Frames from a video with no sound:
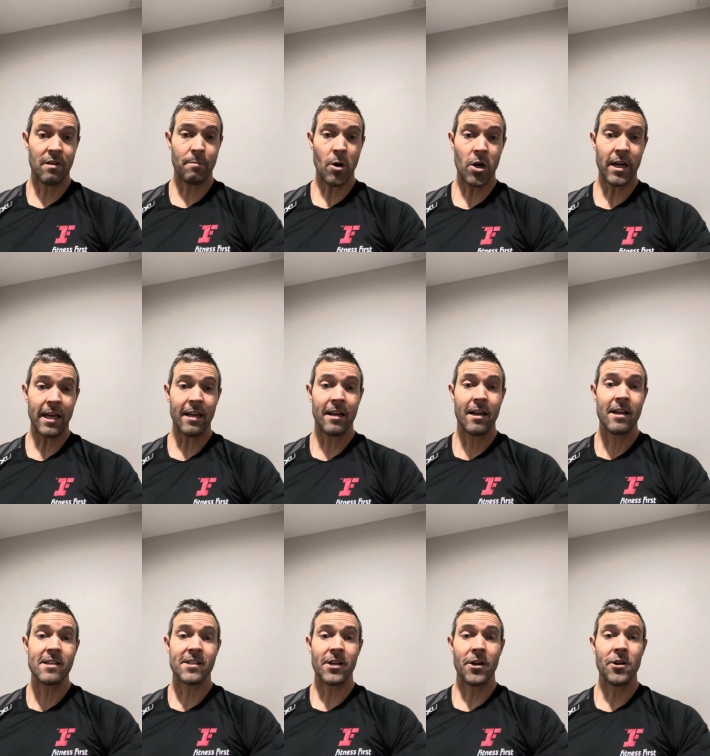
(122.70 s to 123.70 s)
body.
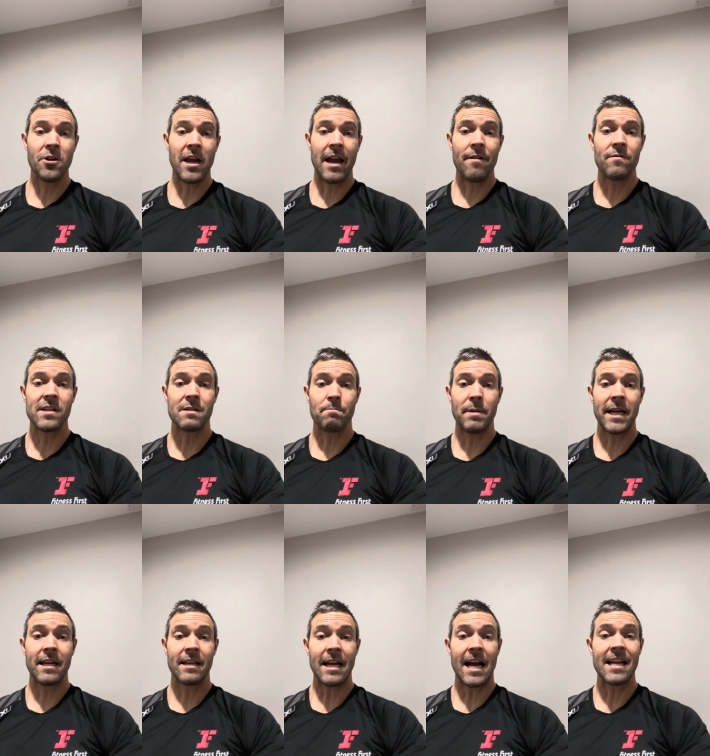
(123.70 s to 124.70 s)
So you have this
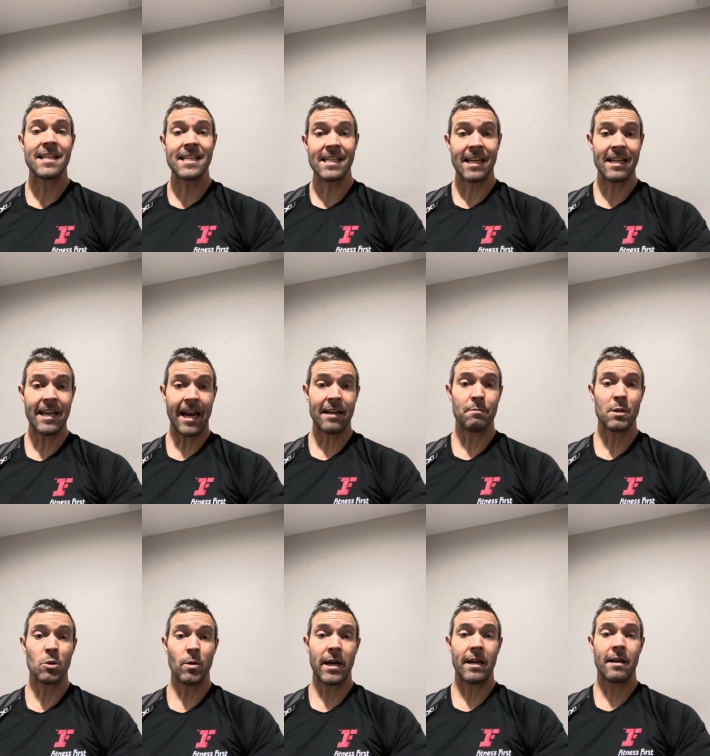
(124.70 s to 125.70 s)
big disconnect
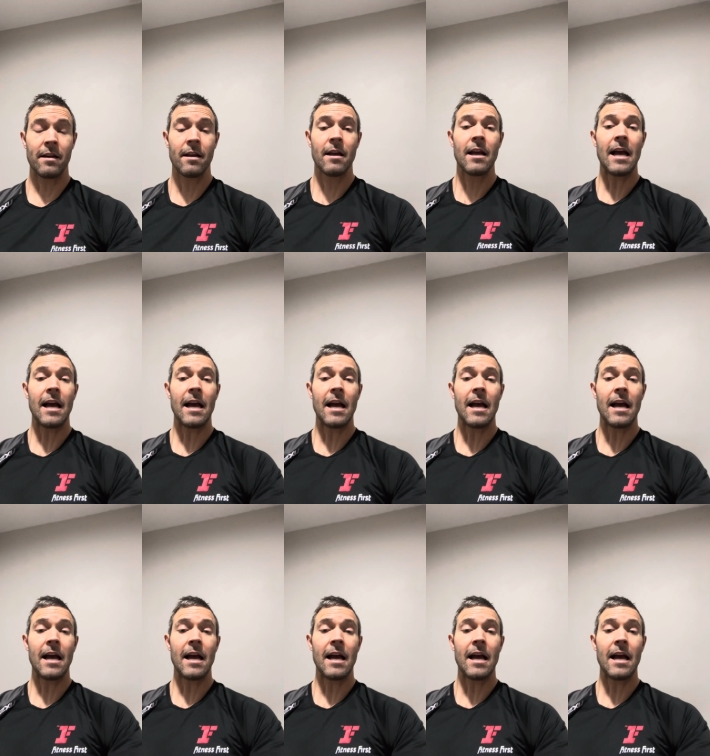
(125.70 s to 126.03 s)
between